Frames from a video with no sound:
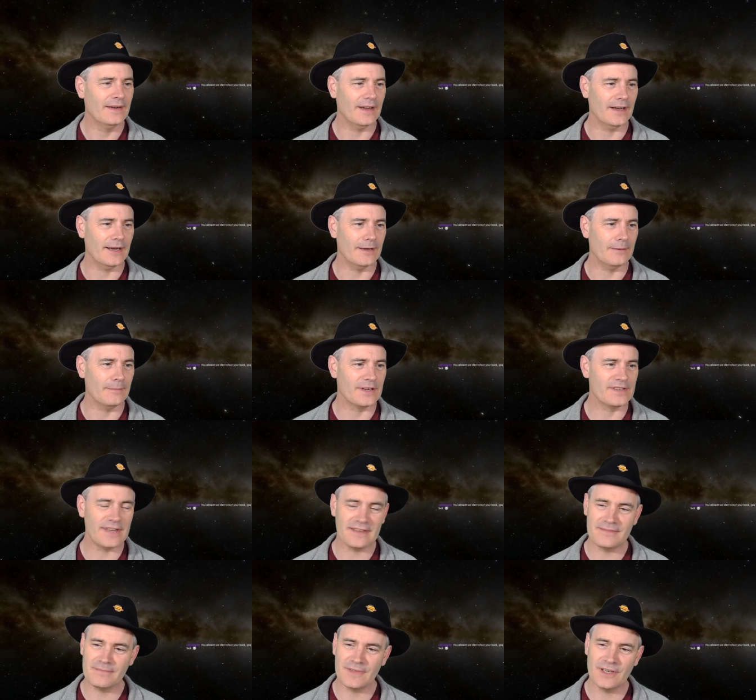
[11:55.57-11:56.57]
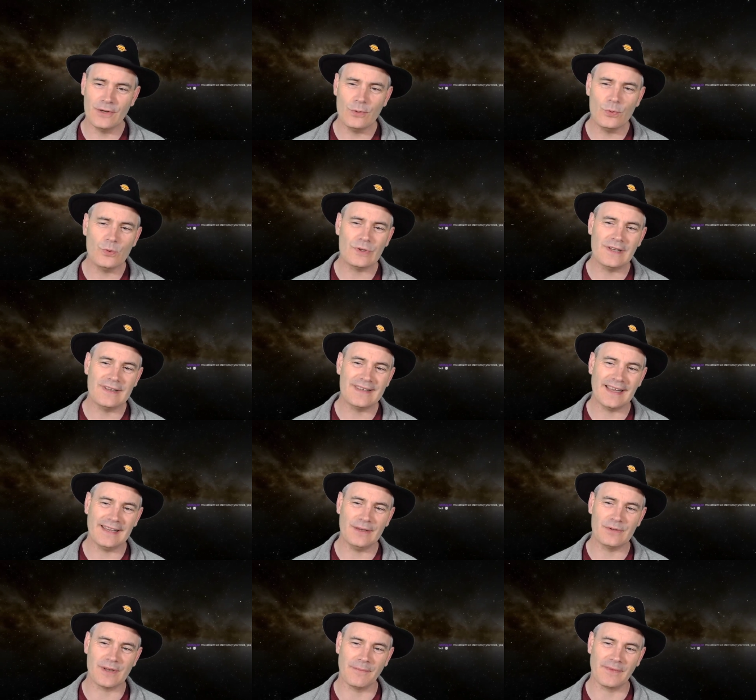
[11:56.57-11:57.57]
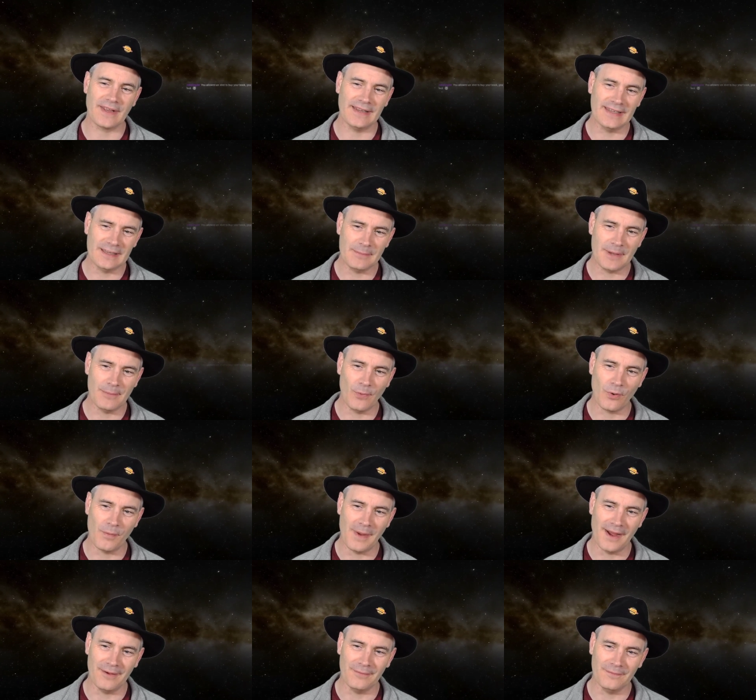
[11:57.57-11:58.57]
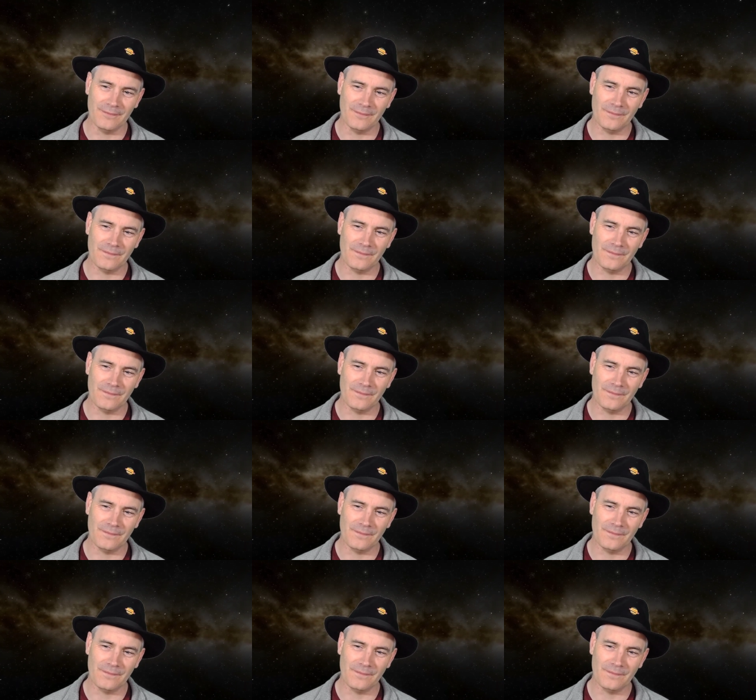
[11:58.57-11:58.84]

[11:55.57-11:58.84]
because they usually tell you something a little bit more about